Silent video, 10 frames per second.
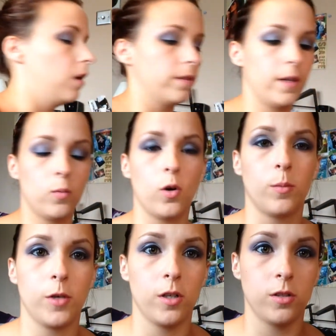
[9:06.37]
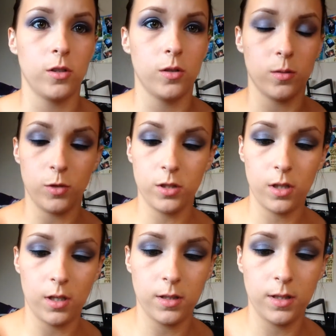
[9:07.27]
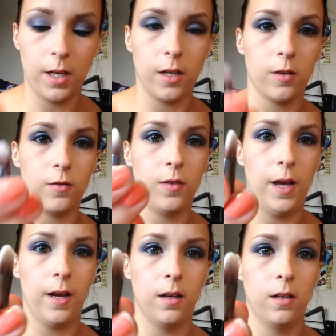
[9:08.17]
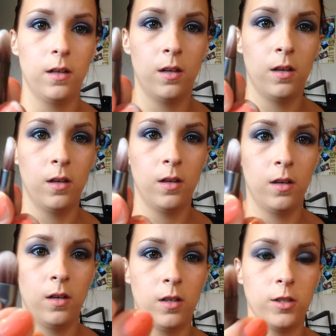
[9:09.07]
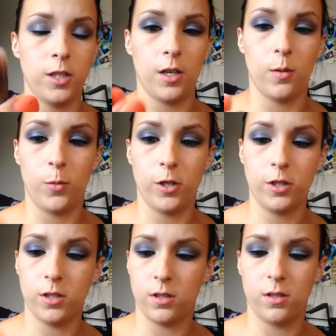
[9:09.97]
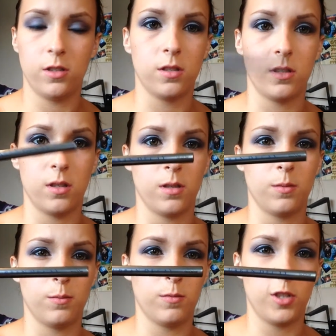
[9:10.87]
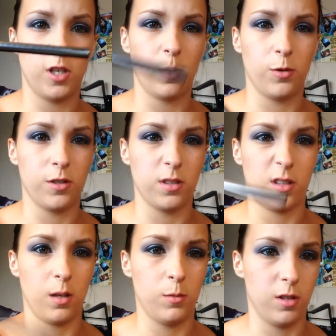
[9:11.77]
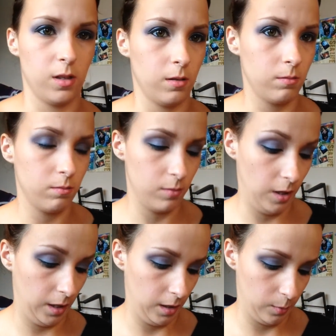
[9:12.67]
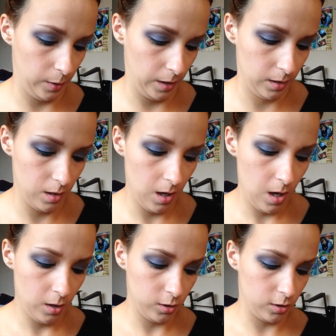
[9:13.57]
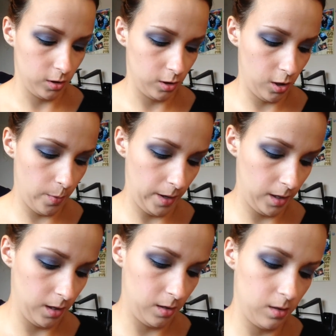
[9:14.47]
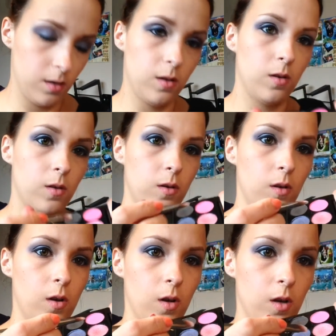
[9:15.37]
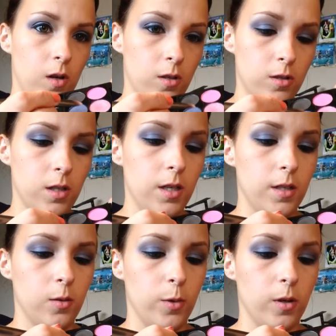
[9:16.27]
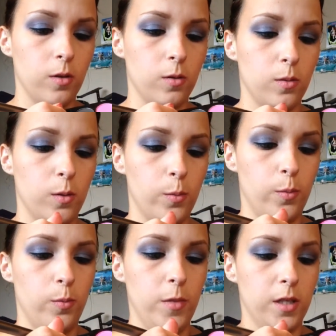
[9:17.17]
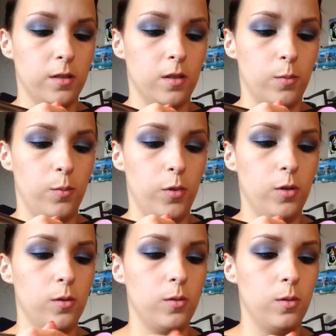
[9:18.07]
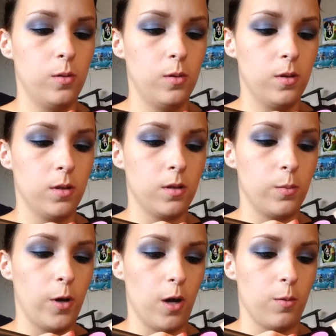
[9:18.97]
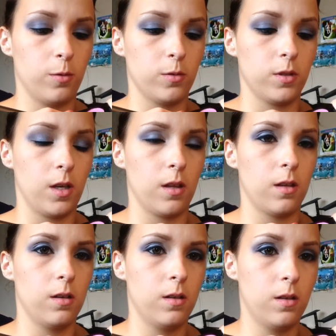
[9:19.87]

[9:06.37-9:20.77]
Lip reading: And then what I'm going to do is I'm just going to take a flat shadow brush. This is just the shadow brush that came in the Naked palette. I'm just going to go back in just a little bit, mix the blue and the purple together.